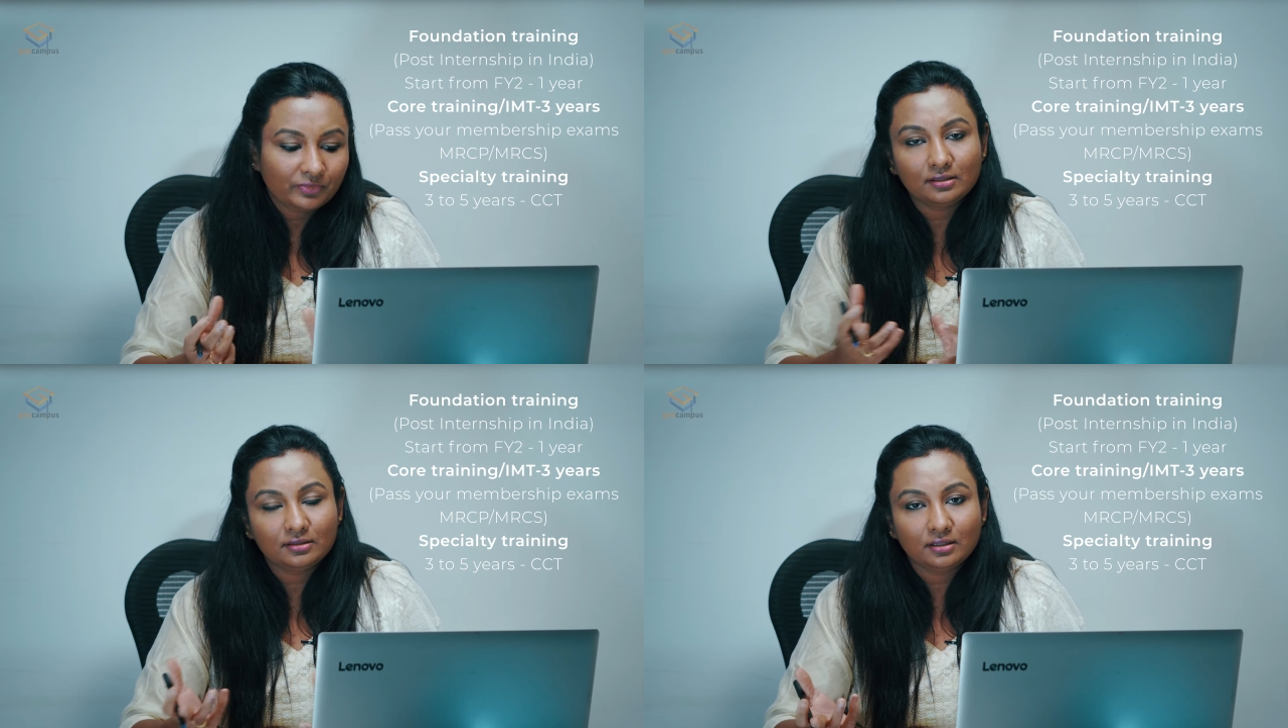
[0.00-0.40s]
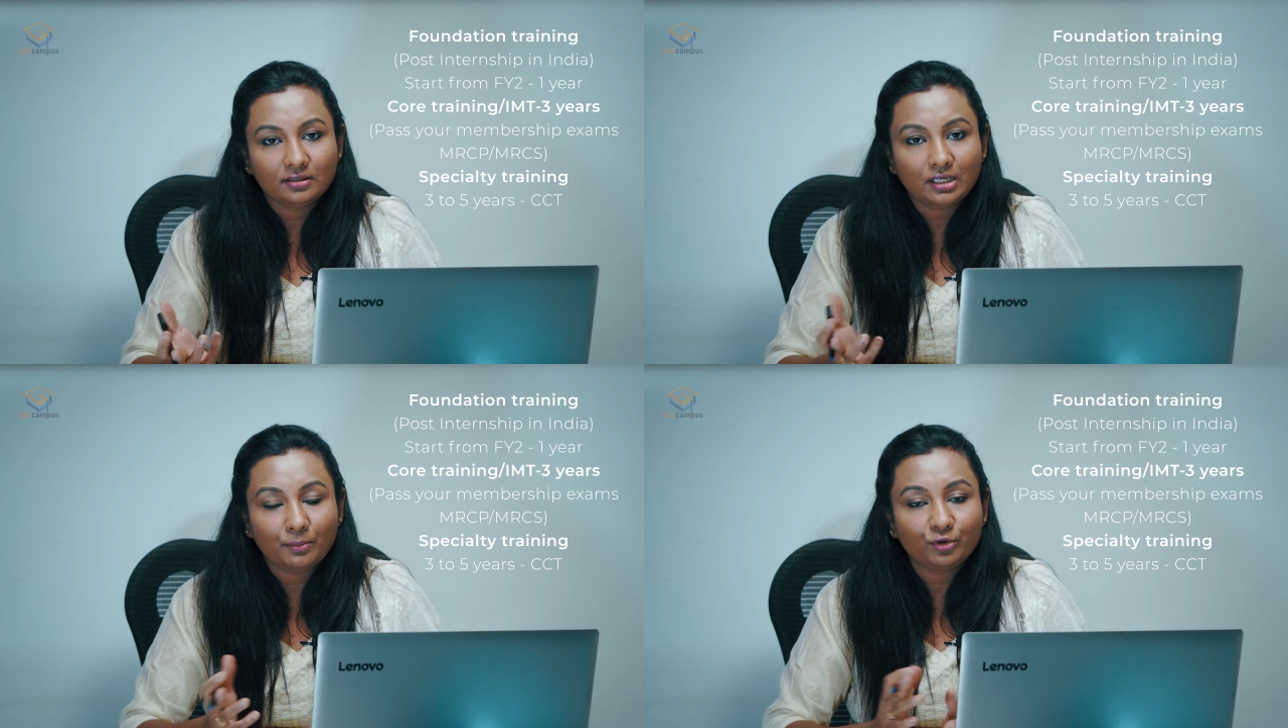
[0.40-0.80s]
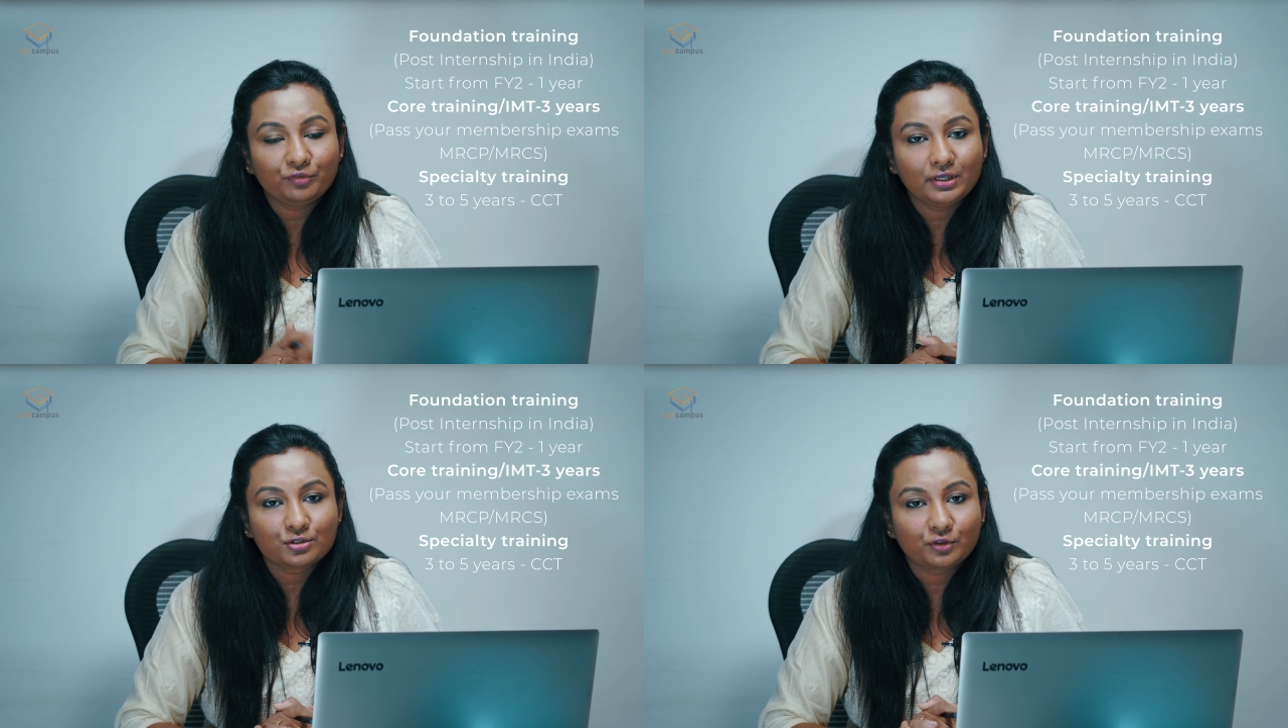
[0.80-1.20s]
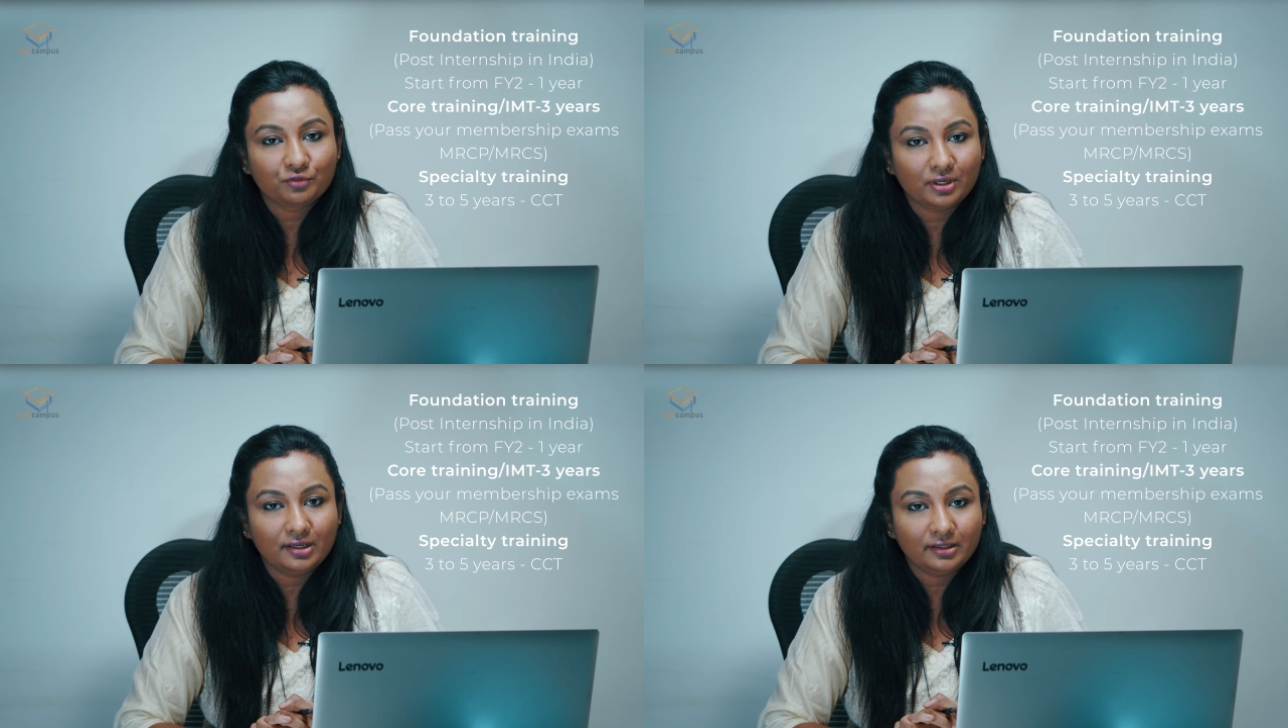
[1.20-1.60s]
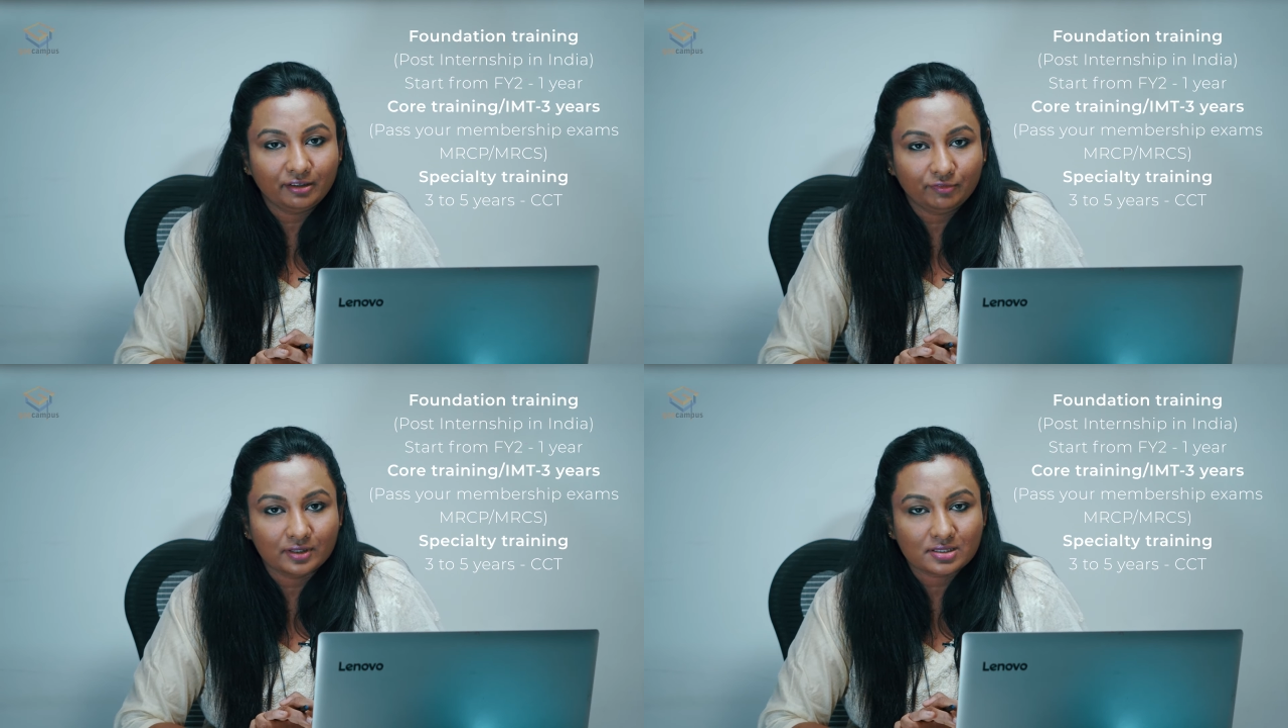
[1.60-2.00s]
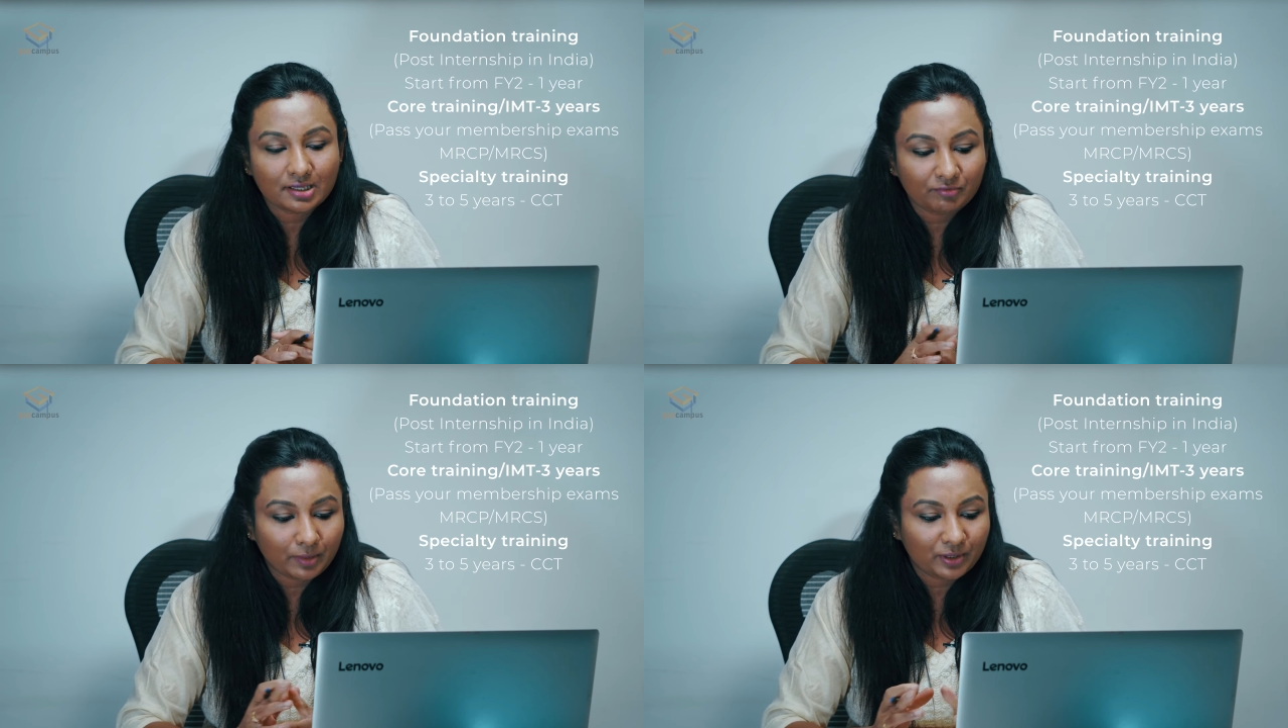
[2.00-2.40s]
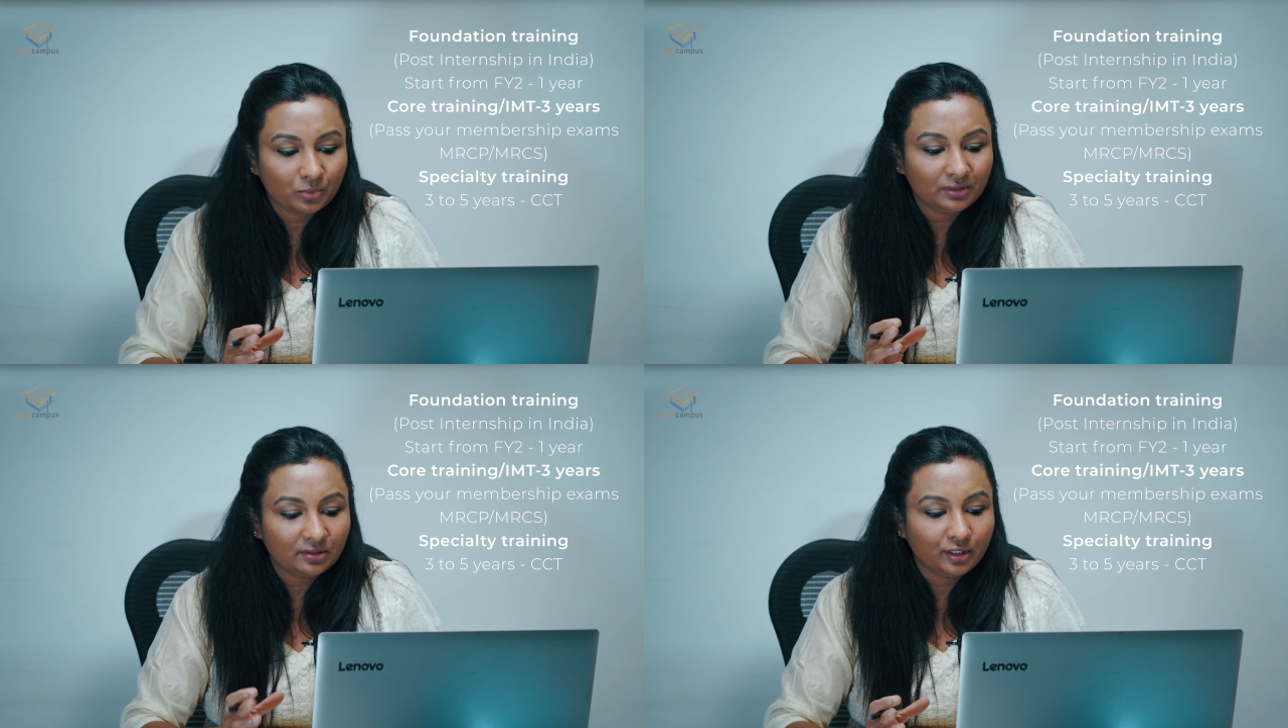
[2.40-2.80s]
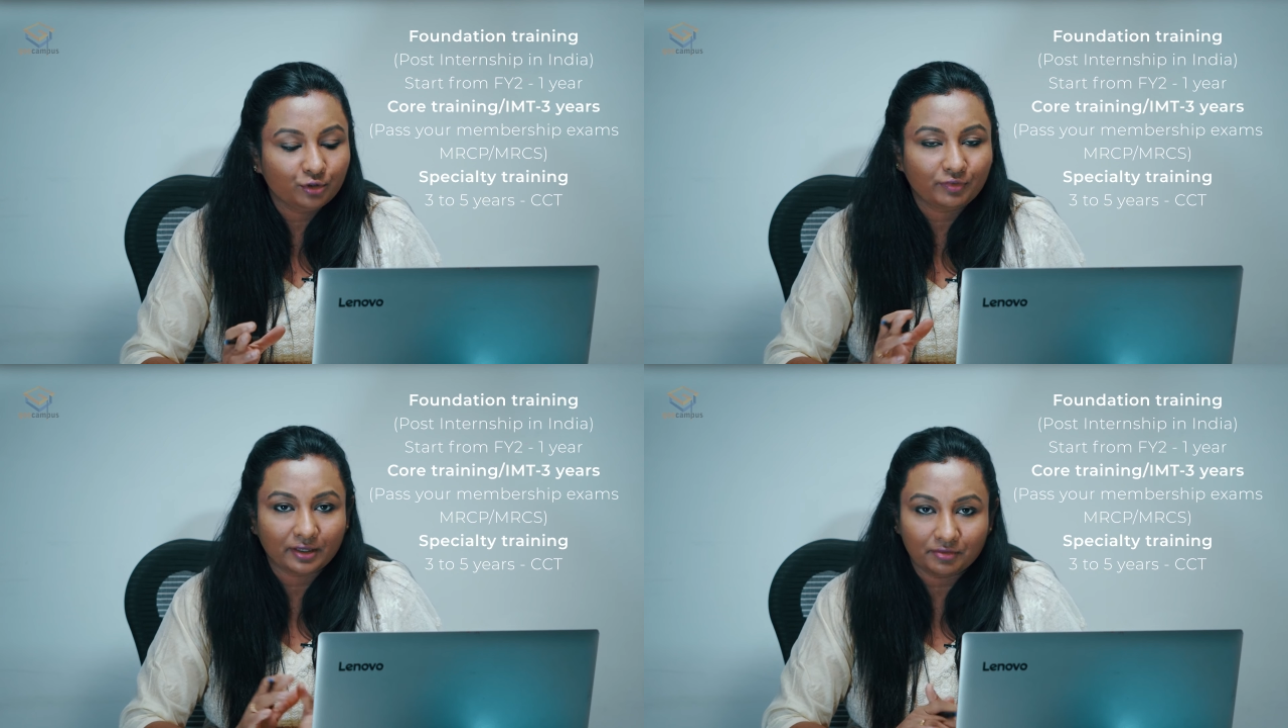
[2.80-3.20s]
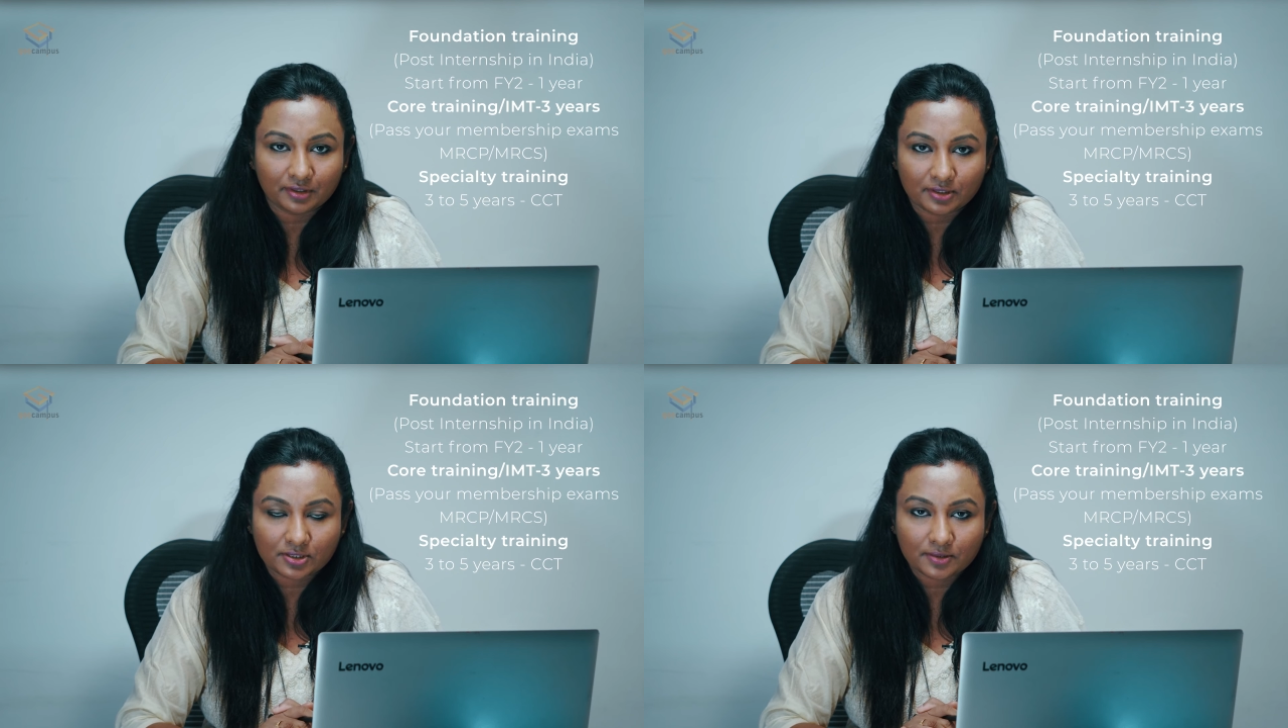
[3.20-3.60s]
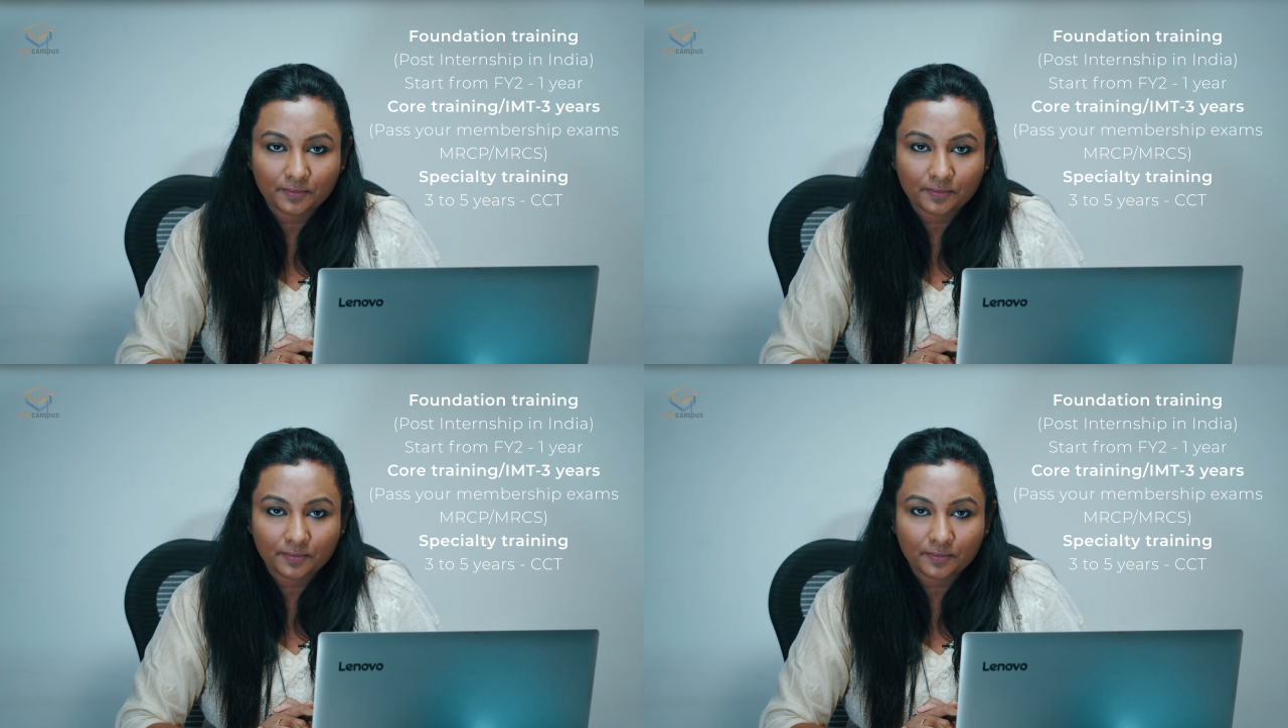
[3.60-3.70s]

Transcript: the number of years of training differs, somewhere between 3 to 5 years.